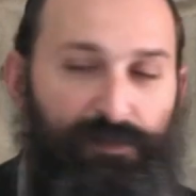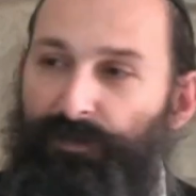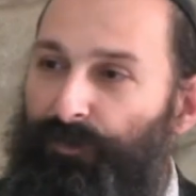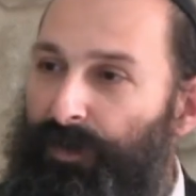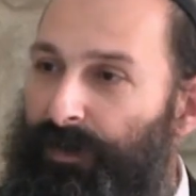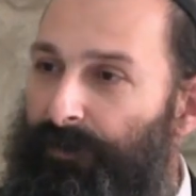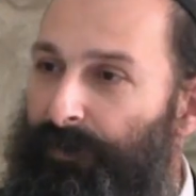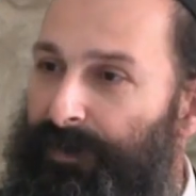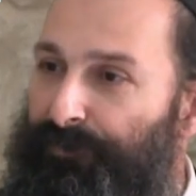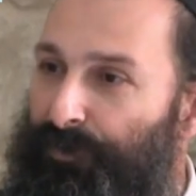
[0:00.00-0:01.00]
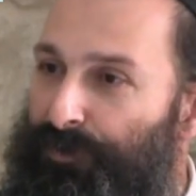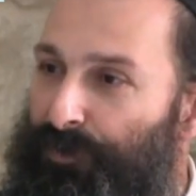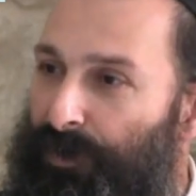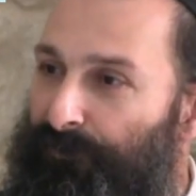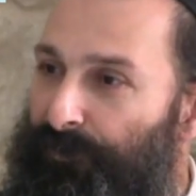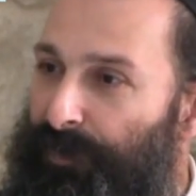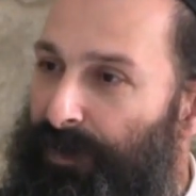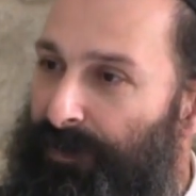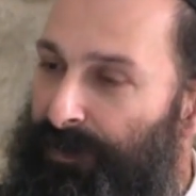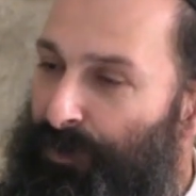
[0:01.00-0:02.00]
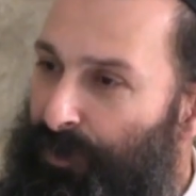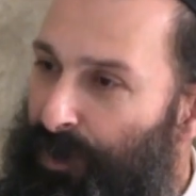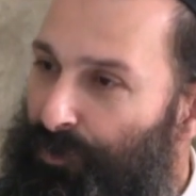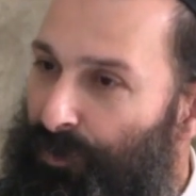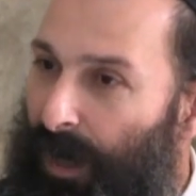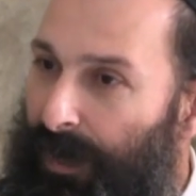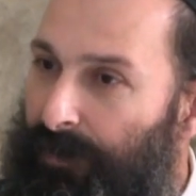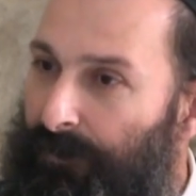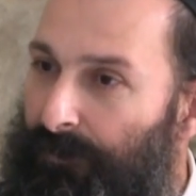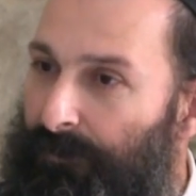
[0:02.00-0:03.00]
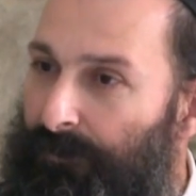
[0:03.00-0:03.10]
So what am I supposed to learn from that? It's okay to lie?